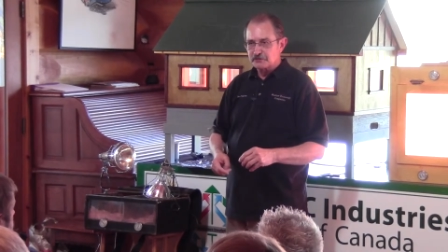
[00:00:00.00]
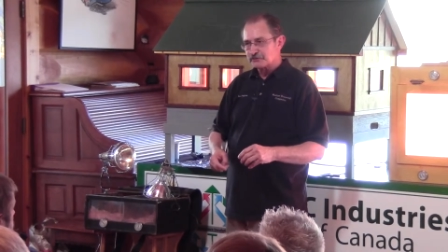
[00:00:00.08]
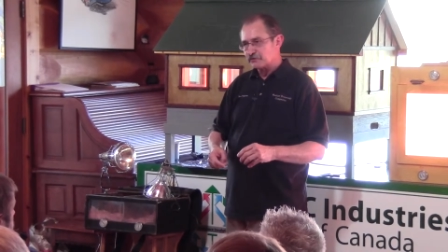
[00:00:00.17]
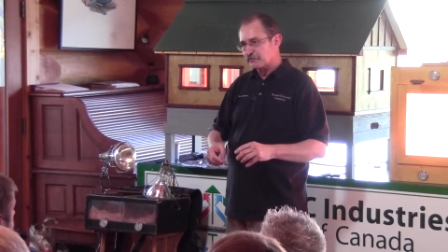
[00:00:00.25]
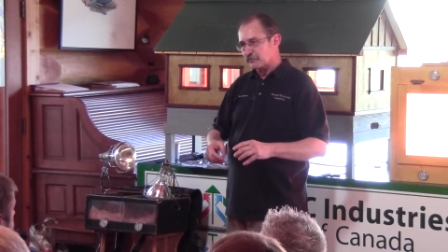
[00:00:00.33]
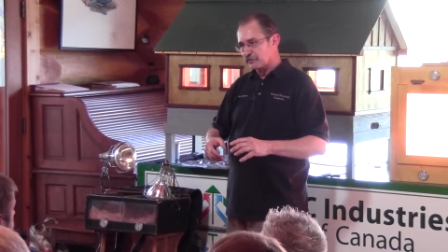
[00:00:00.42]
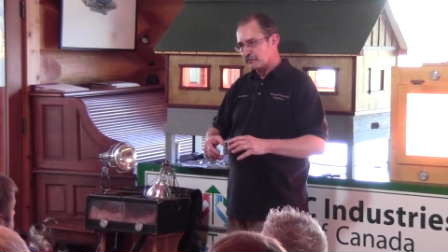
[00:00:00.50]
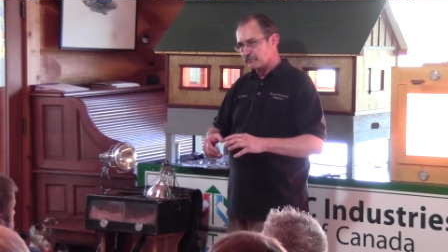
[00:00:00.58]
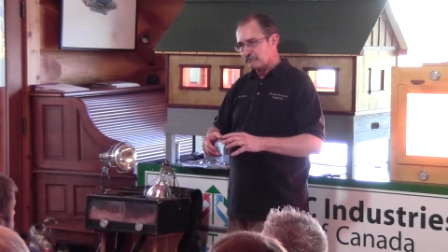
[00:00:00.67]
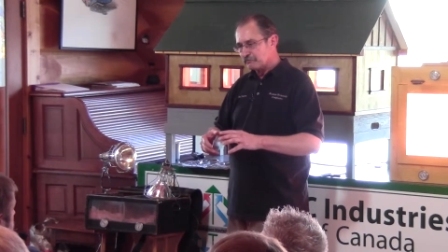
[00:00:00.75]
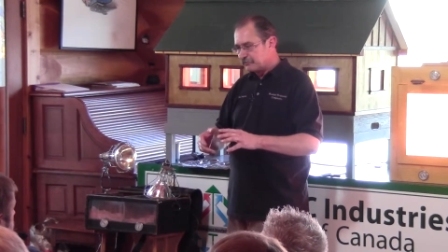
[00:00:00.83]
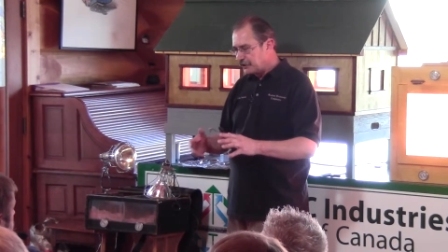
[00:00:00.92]
So for
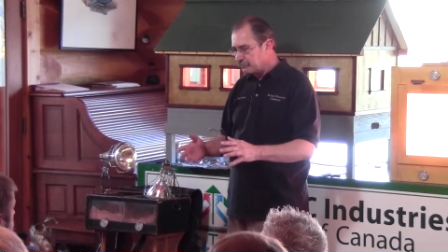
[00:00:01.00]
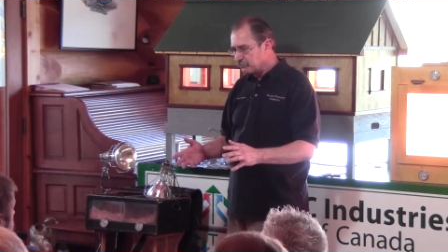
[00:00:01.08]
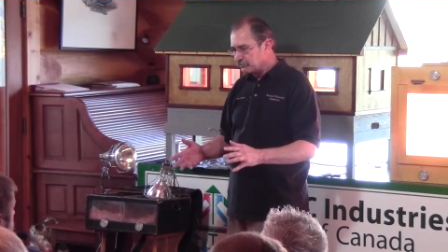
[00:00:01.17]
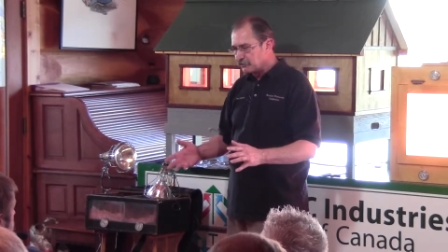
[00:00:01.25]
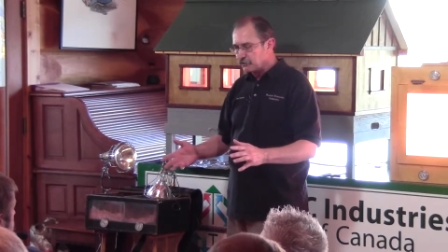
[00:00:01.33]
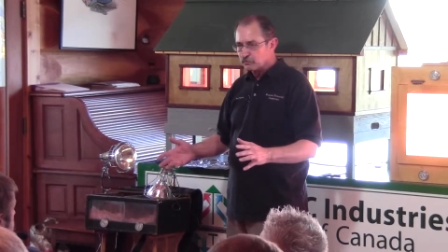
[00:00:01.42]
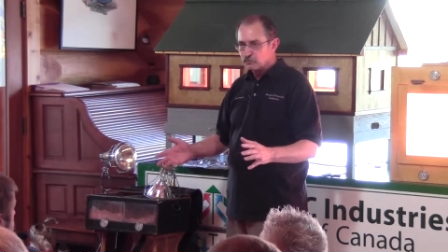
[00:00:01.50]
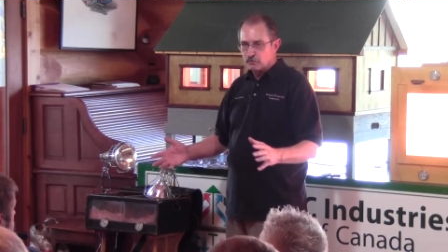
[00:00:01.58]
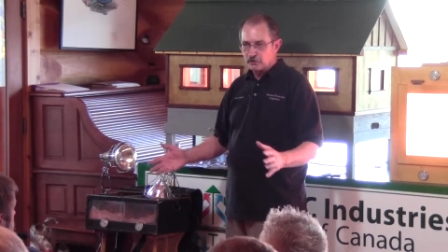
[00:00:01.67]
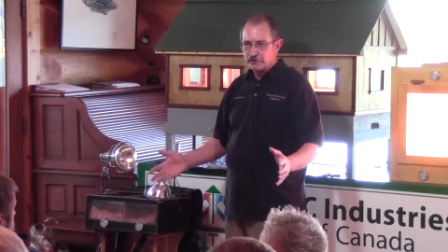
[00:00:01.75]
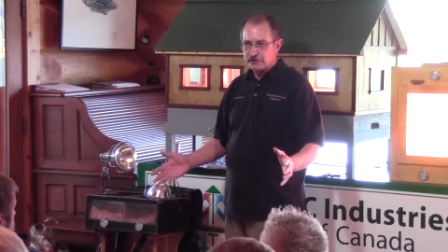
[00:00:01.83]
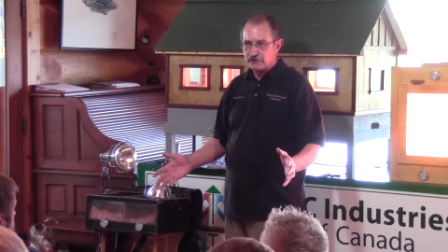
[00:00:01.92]
people that are
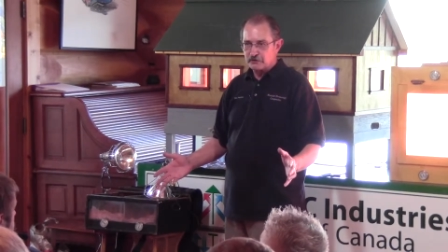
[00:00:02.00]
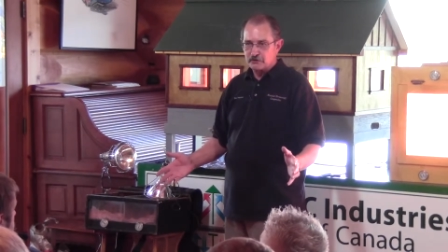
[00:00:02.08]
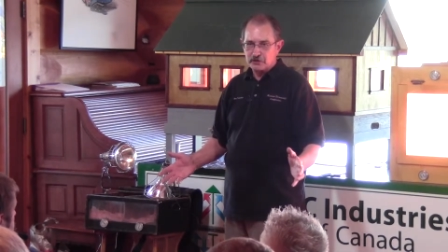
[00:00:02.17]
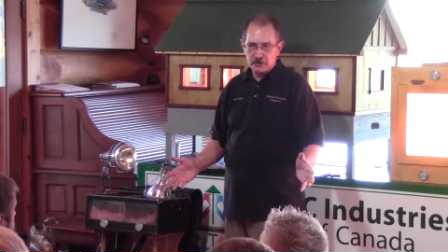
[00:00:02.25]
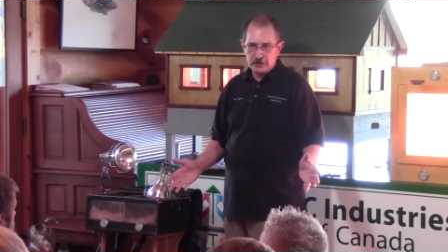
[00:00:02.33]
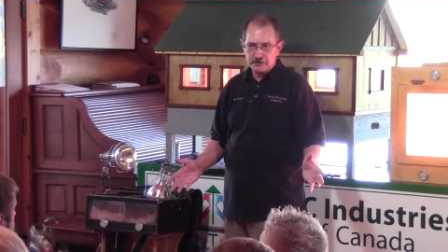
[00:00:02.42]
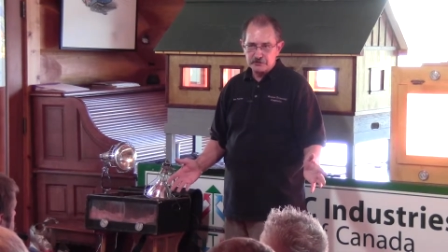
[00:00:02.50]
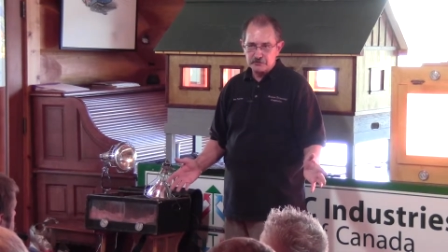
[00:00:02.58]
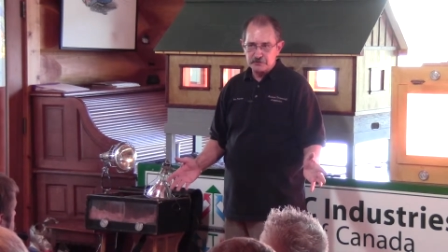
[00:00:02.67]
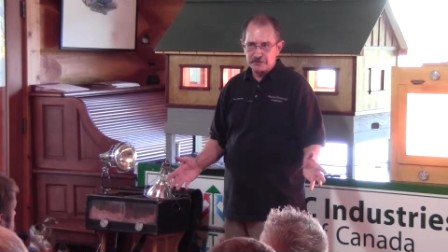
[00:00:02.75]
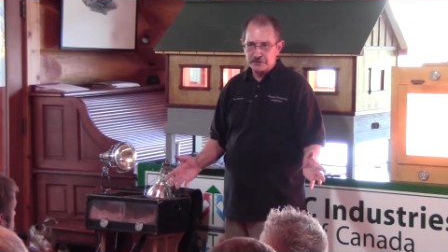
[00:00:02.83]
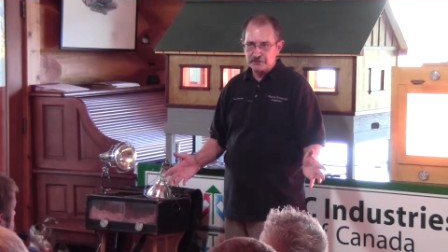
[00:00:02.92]
working on
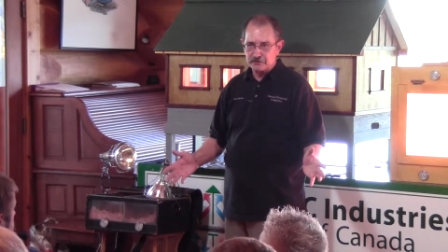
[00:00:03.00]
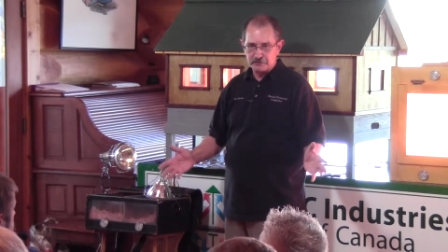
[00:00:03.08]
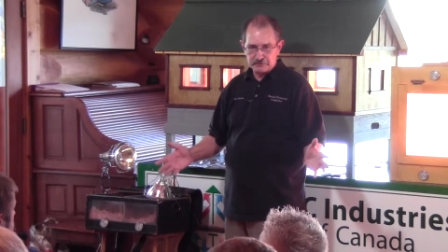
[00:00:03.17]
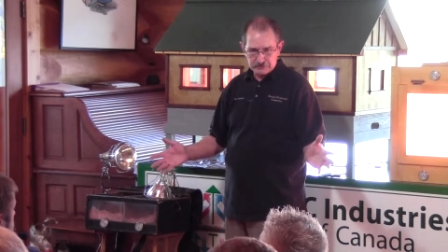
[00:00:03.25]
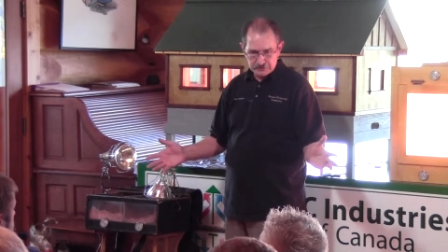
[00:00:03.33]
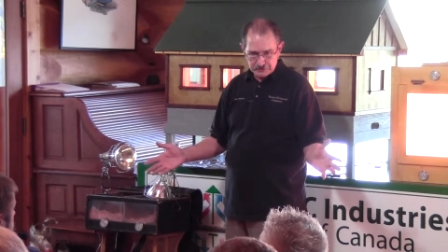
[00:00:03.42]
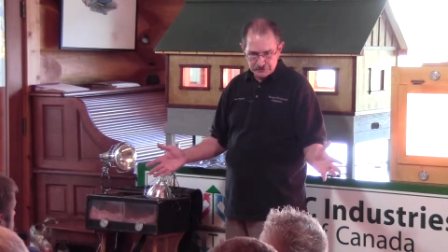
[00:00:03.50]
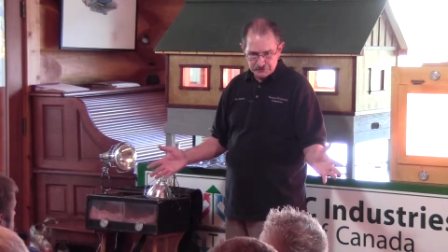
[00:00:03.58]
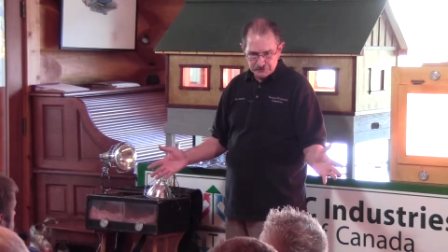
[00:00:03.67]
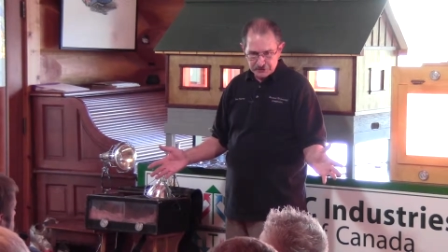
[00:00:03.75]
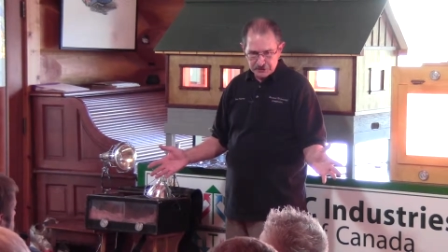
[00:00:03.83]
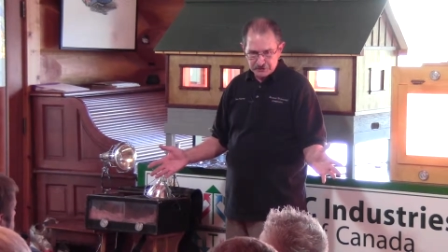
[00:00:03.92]
concrete or
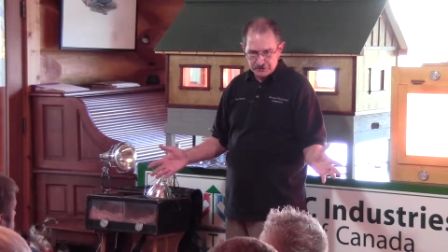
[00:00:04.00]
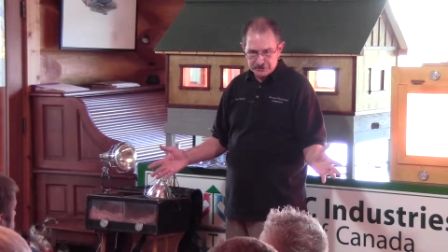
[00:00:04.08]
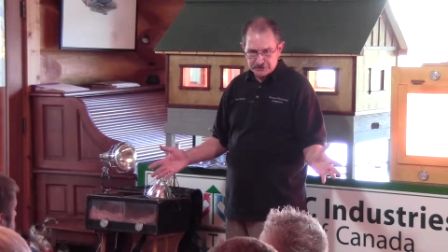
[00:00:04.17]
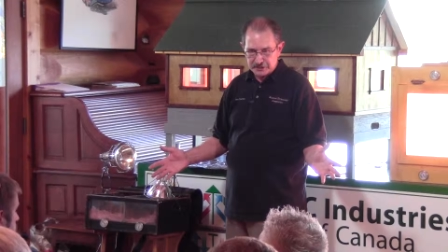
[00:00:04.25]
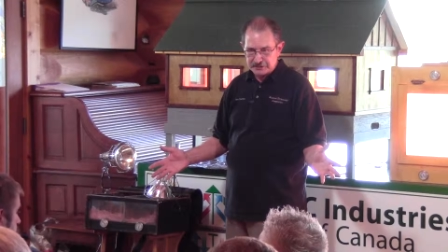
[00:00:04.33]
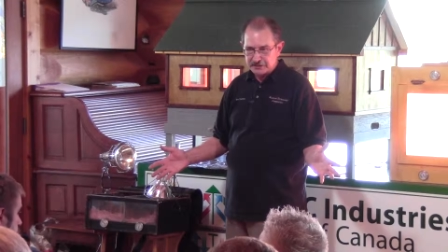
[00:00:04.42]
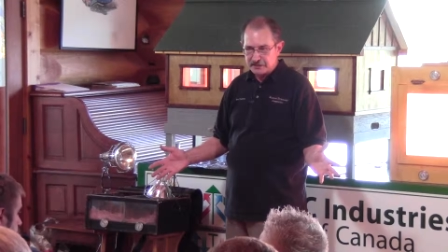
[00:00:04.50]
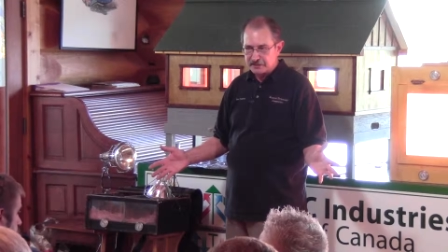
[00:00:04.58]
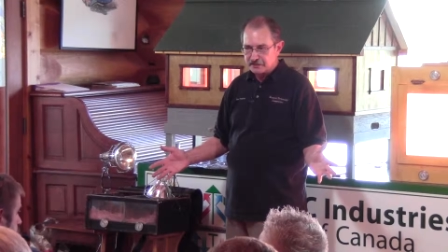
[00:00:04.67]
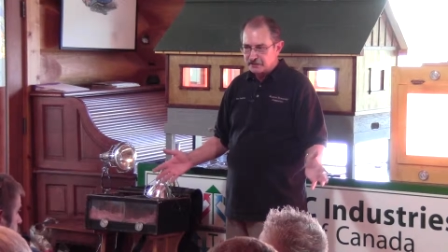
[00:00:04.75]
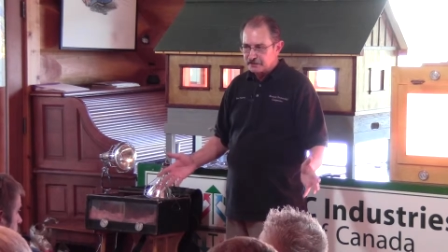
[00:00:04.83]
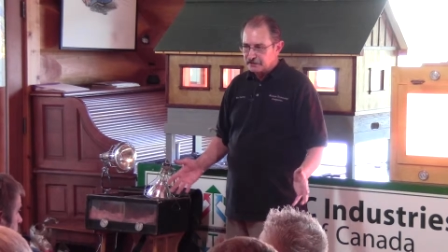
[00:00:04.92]
different areas like
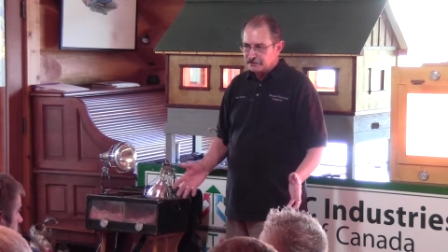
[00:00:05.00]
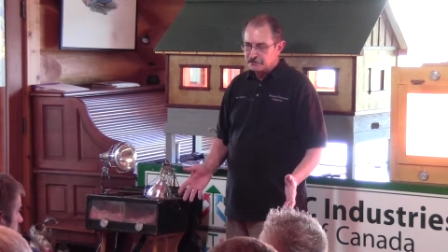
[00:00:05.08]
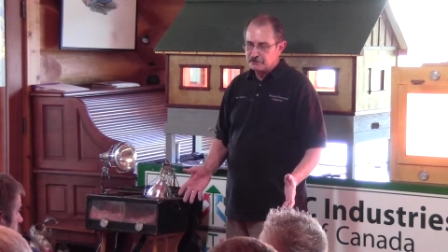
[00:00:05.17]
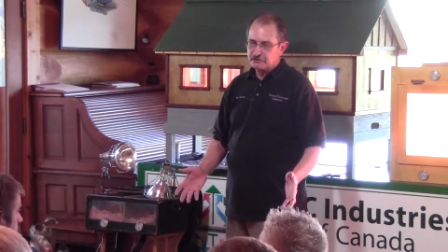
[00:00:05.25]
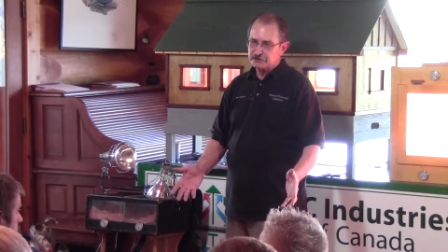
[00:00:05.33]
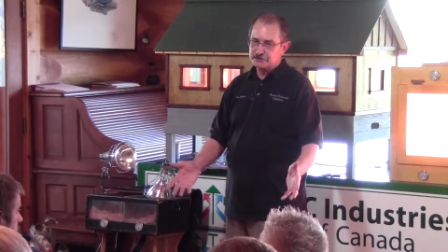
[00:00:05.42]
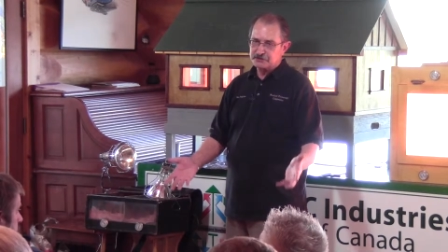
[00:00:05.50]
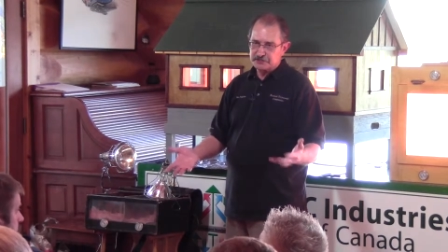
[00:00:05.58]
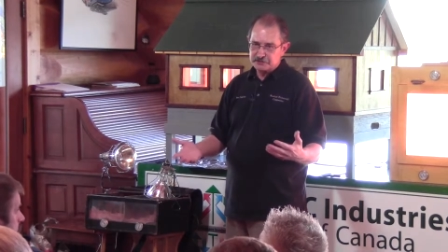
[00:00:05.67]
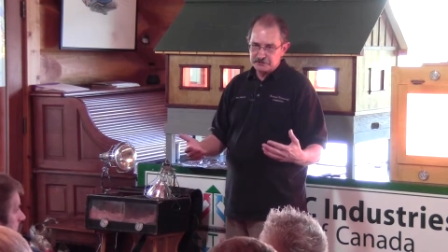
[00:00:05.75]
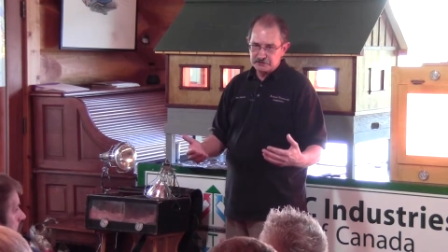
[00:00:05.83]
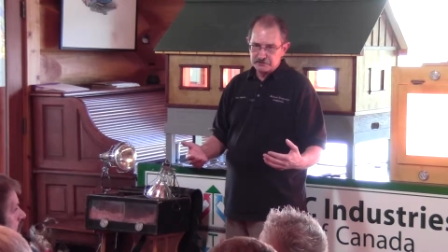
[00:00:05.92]
that, you know, as you
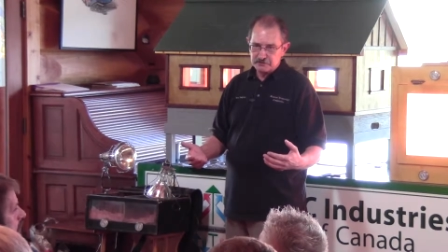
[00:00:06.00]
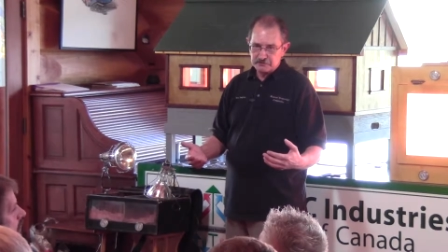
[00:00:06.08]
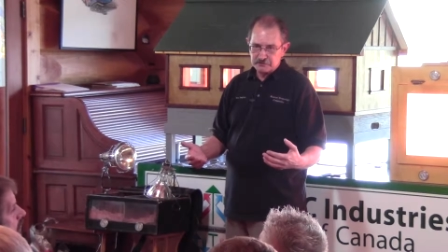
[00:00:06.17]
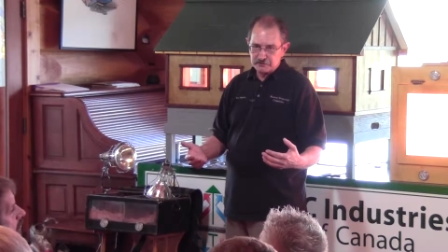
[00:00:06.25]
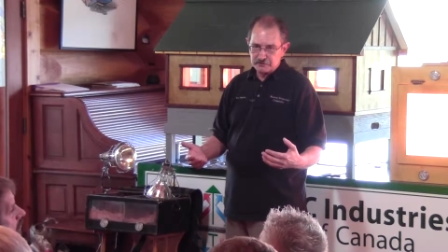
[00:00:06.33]
get to